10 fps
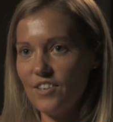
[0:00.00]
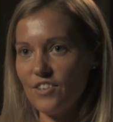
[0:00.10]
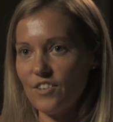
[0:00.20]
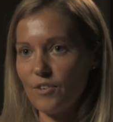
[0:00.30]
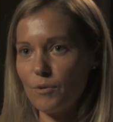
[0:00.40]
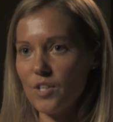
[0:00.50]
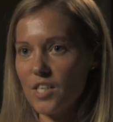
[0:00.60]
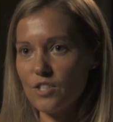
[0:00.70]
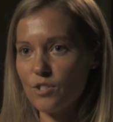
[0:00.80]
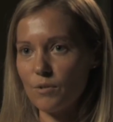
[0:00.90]
You know, all you
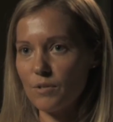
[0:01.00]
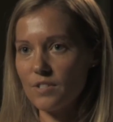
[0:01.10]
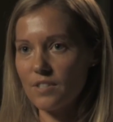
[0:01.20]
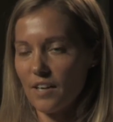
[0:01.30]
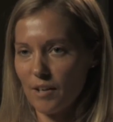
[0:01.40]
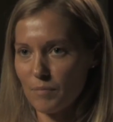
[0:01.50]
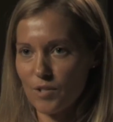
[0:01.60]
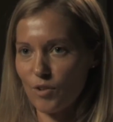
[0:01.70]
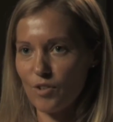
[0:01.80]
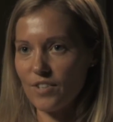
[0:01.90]
need to do is help me
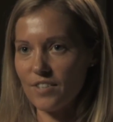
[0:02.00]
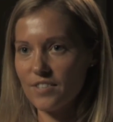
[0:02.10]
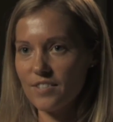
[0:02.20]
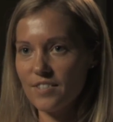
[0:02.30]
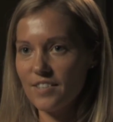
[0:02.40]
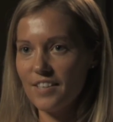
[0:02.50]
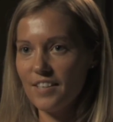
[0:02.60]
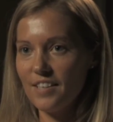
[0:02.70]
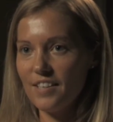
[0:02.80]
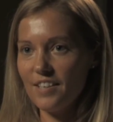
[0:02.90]
through this.
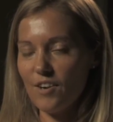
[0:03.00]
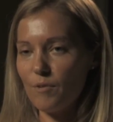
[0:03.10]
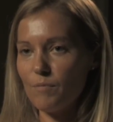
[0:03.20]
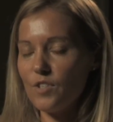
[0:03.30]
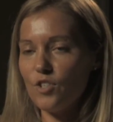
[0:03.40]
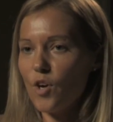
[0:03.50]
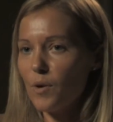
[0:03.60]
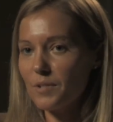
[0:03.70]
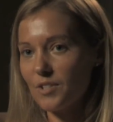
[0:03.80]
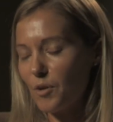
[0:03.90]
You
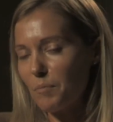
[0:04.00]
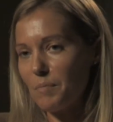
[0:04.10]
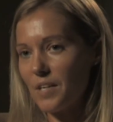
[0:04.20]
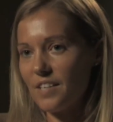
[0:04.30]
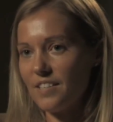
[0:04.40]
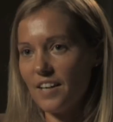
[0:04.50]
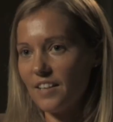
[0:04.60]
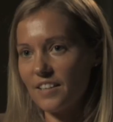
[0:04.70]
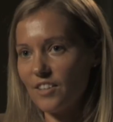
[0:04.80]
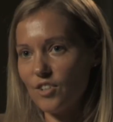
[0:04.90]
know, it's not me
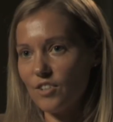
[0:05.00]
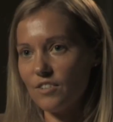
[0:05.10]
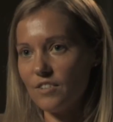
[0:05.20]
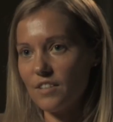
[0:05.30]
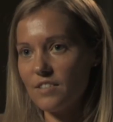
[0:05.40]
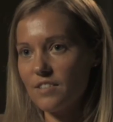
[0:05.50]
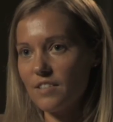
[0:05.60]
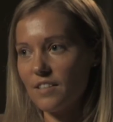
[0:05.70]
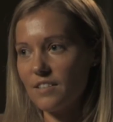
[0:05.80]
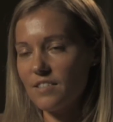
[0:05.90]
yelling at you.
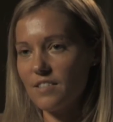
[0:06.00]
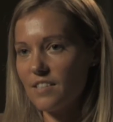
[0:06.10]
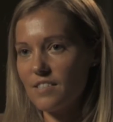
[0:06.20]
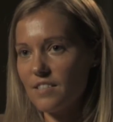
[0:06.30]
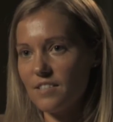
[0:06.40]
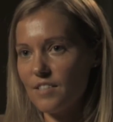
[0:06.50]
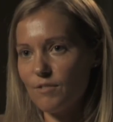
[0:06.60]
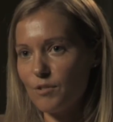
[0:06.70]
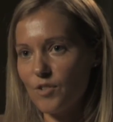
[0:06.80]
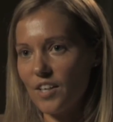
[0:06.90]
It's the
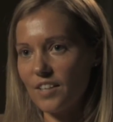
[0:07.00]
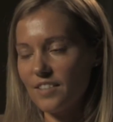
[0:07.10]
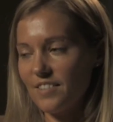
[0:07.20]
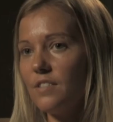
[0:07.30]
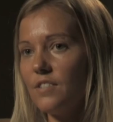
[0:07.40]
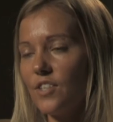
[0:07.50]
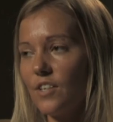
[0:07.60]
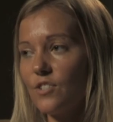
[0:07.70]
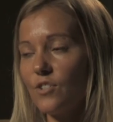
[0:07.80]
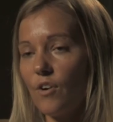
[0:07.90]
devil drug.
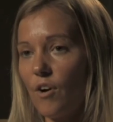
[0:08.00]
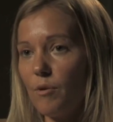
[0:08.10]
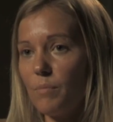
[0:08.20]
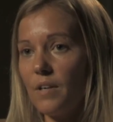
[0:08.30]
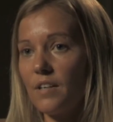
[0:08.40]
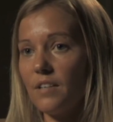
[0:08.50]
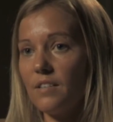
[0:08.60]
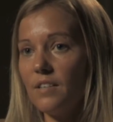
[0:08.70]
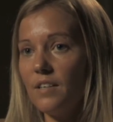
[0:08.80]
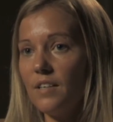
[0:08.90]
Just so hope he
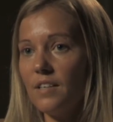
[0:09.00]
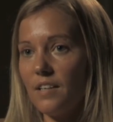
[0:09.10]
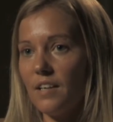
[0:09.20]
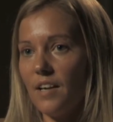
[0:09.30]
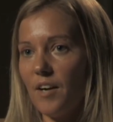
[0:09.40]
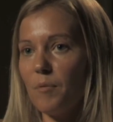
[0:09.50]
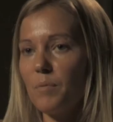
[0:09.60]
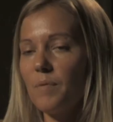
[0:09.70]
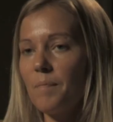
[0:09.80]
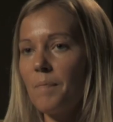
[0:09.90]
can get help.
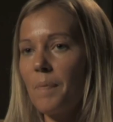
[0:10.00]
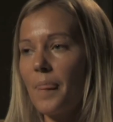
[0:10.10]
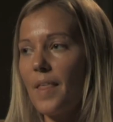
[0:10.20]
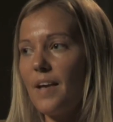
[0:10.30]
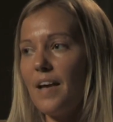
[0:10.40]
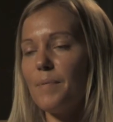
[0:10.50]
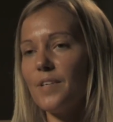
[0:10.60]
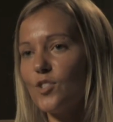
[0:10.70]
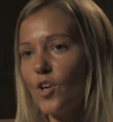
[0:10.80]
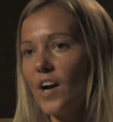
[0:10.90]
But
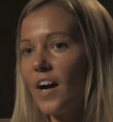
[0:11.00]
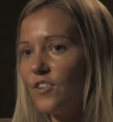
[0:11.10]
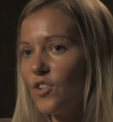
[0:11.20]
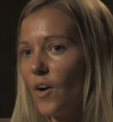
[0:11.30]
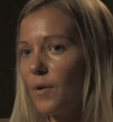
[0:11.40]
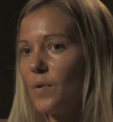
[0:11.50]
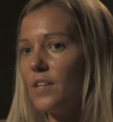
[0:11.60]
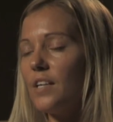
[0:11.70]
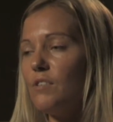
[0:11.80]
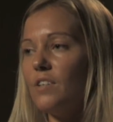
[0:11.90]
it's so hard knowing
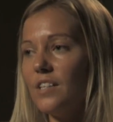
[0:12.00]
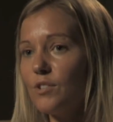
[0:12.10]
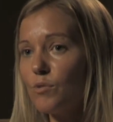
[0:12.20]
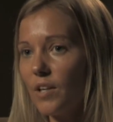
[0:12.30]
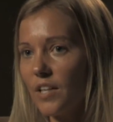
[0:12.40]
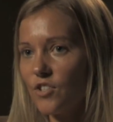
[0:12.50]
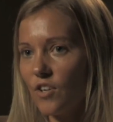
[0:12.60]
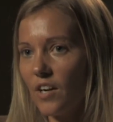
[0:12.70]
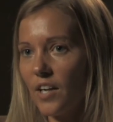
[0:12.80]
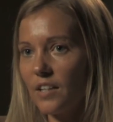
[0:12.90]
whether he is really
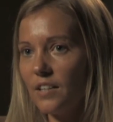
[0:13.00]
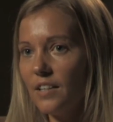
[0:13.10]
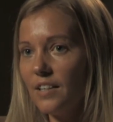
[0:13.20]
trying